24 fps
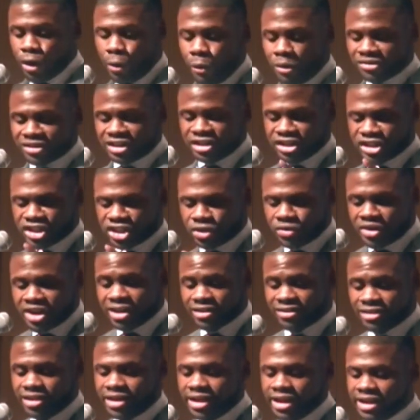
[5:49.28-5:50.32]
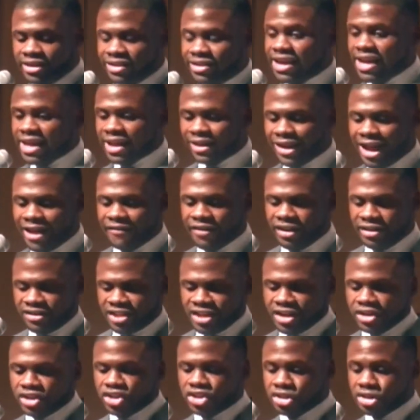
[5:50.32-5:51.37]
who was a strict yet loving
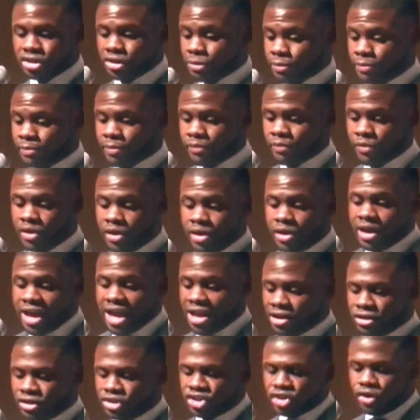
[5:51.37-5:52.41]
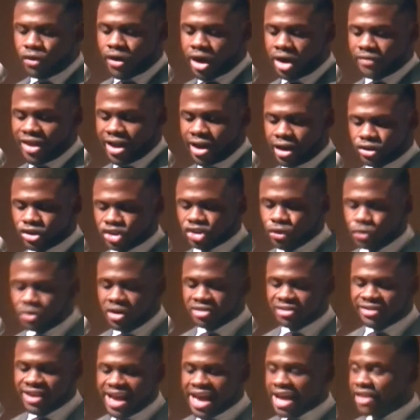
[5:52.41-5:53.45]
teacher, and ensured that her
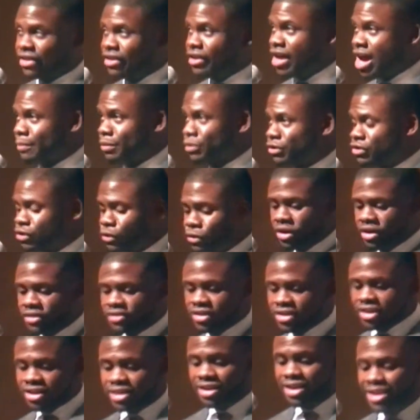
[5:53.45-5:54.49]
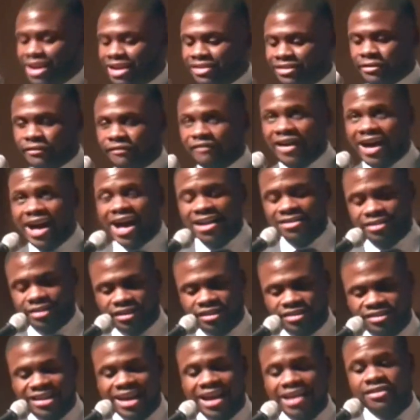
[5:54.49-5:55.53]
students had the opportunity to find
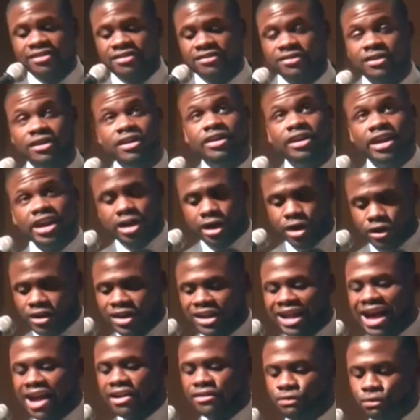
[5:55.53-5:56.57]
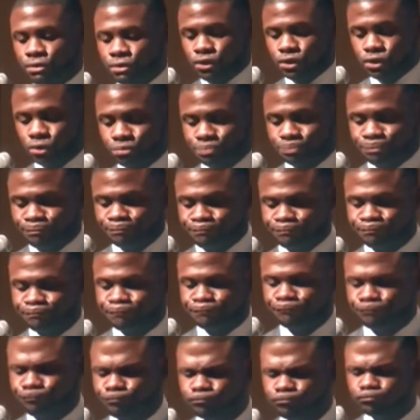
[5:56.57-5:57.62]
success in her classroom.
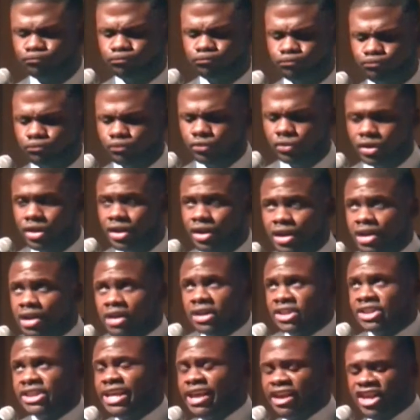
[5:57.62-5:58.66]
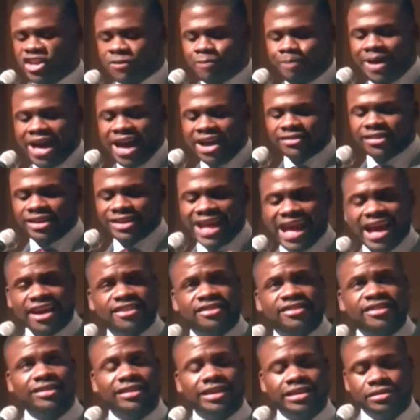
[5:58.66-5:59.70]
She expected
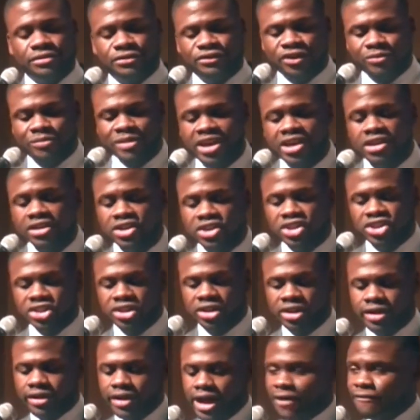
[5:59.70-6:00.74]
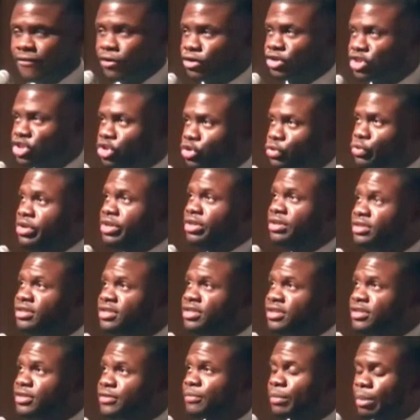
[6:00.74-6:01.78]
excellence from each of her
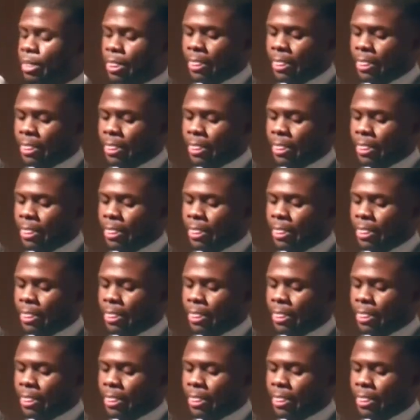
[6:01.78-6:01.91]
students,